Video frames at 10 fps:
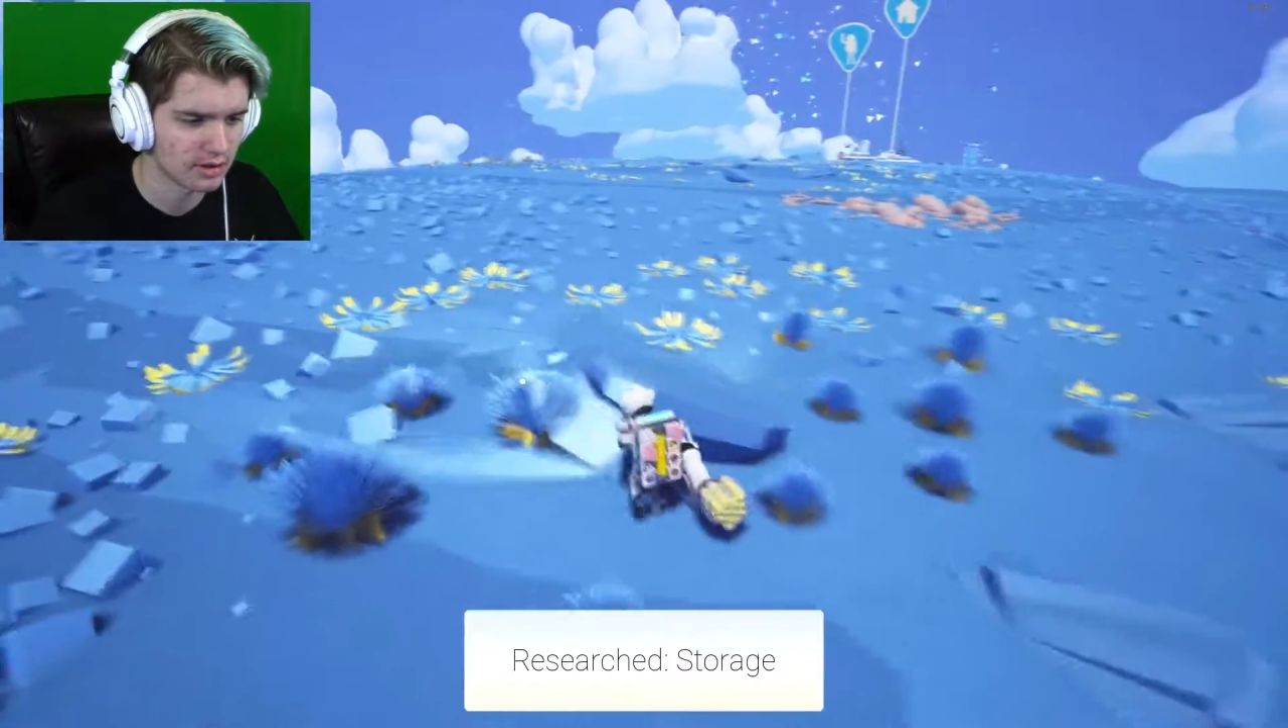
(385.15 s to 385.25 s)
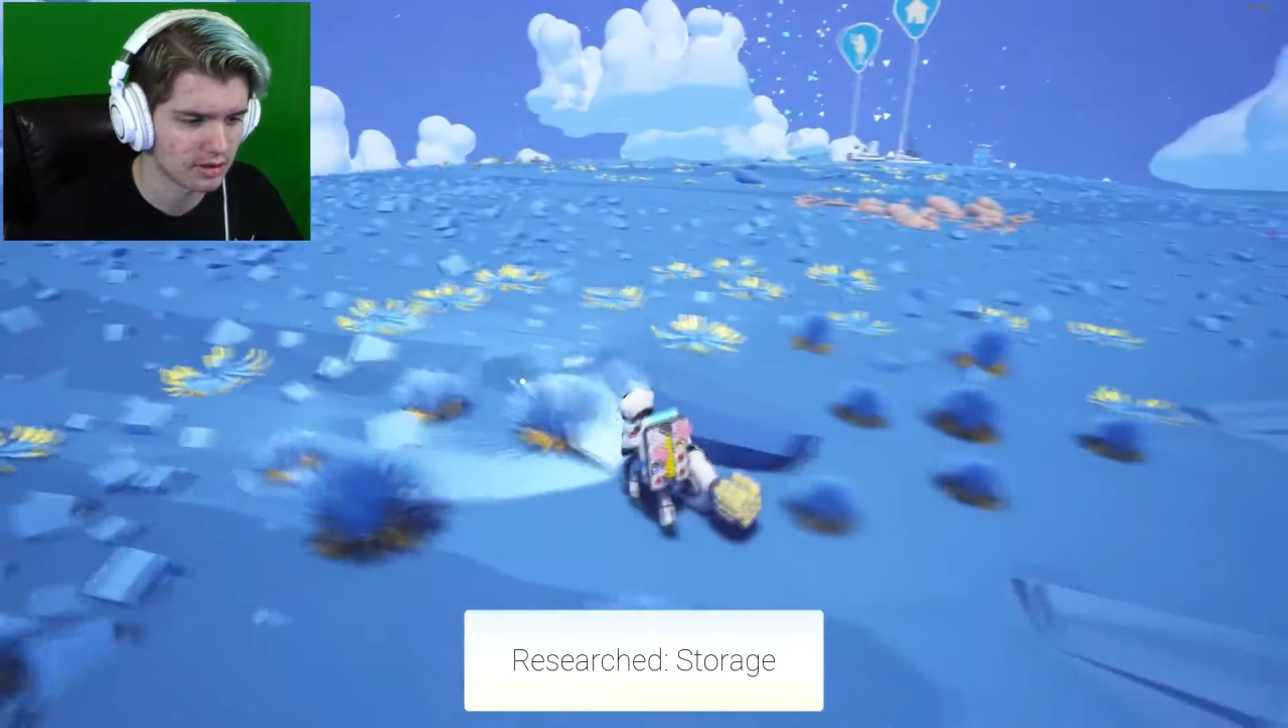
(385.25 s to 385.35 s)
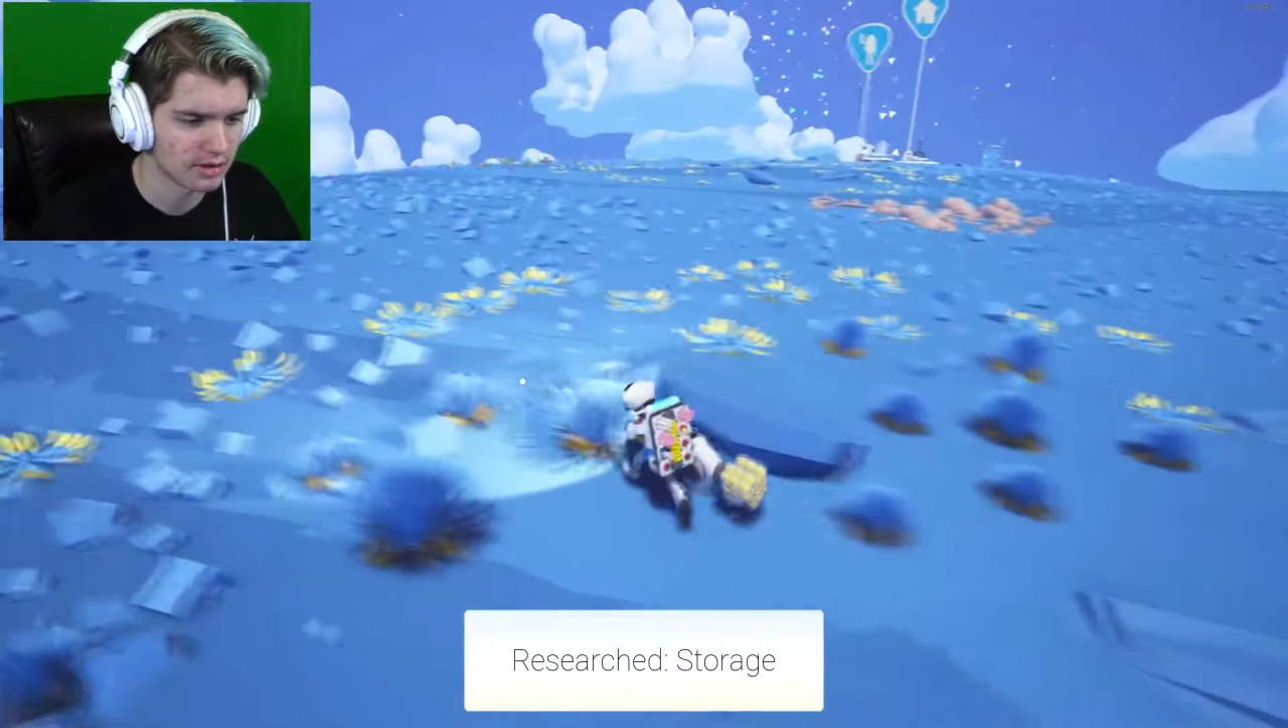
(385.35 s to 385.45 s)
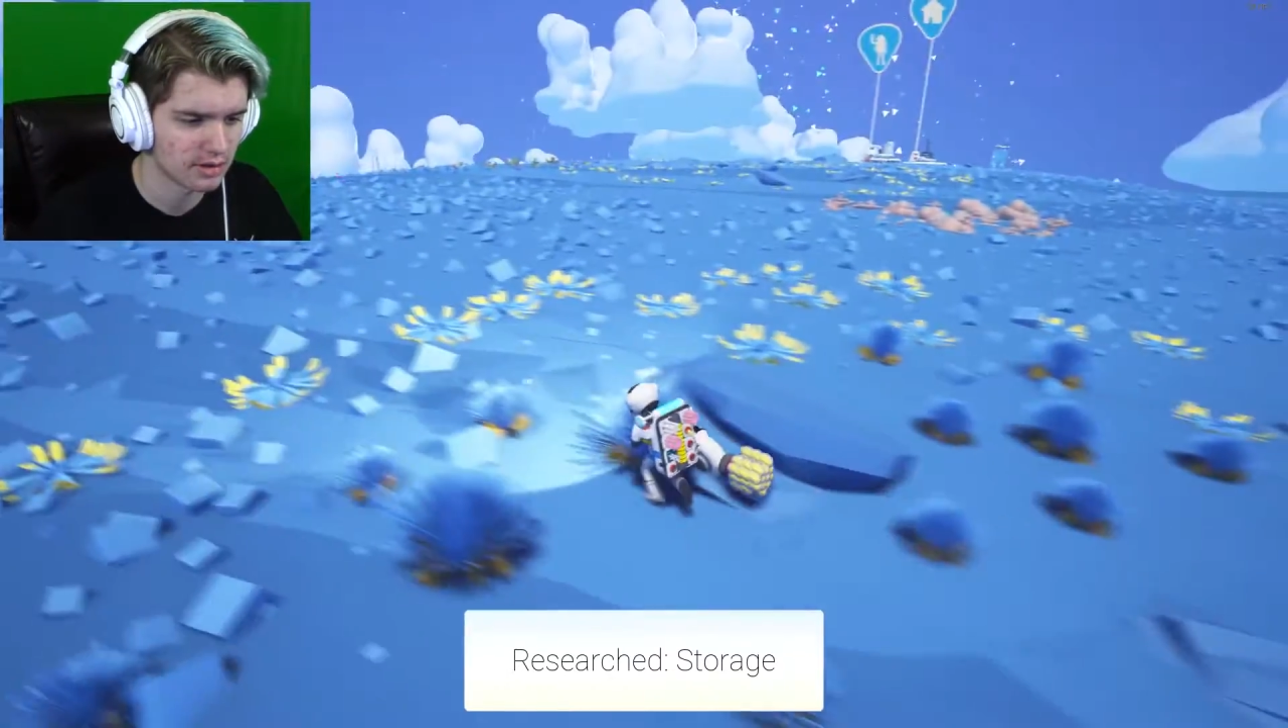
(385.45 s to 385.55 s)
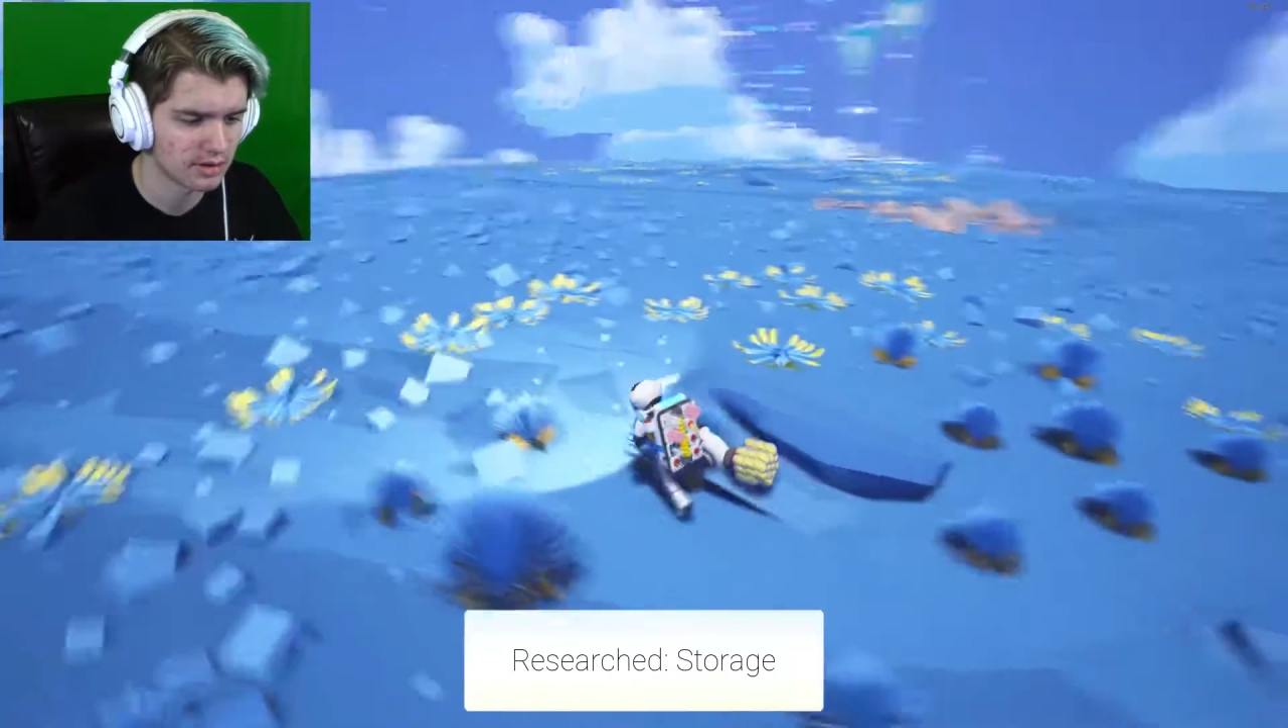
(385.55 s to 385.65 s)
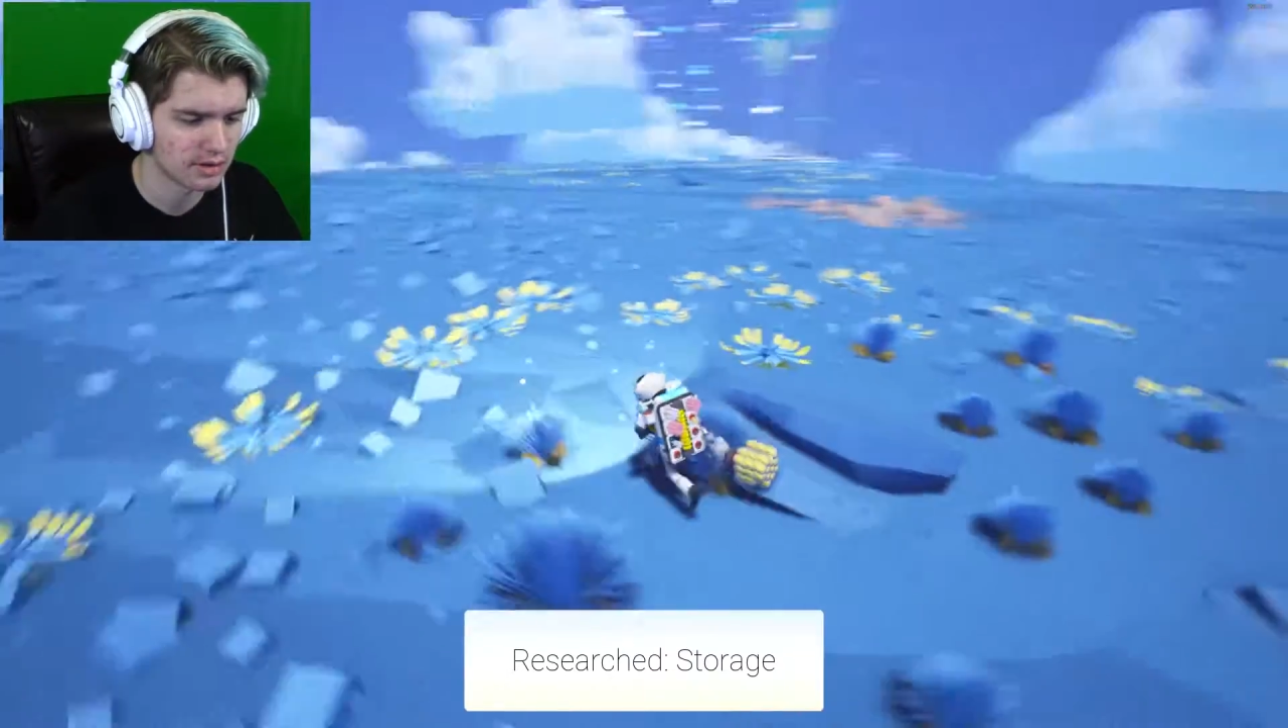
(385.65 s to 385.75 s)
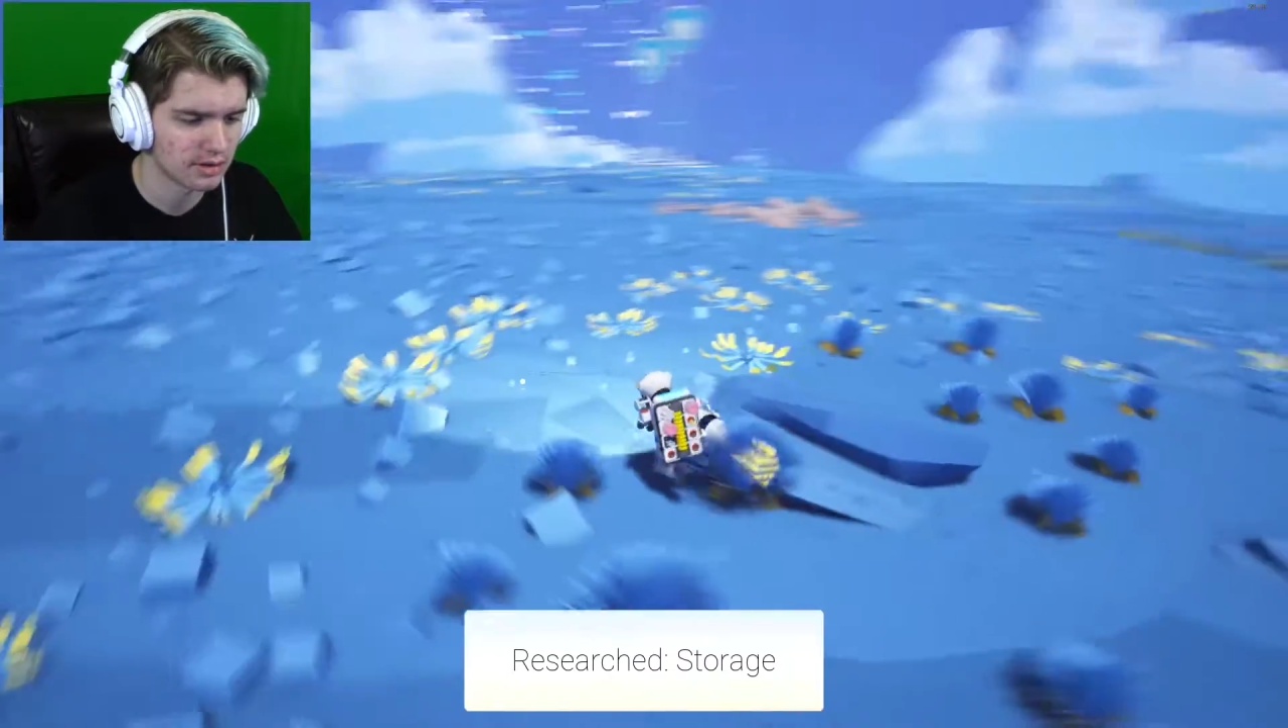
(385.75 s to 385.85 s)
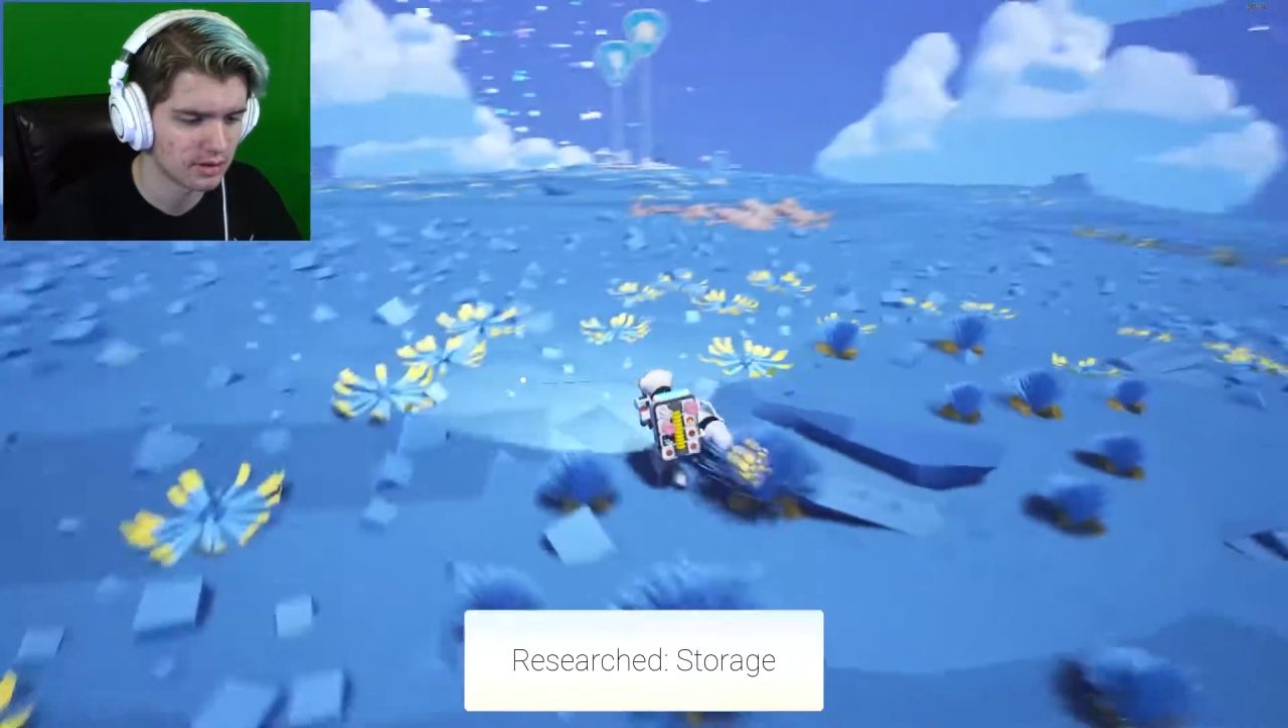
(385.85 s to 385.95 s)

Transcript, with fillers: cells.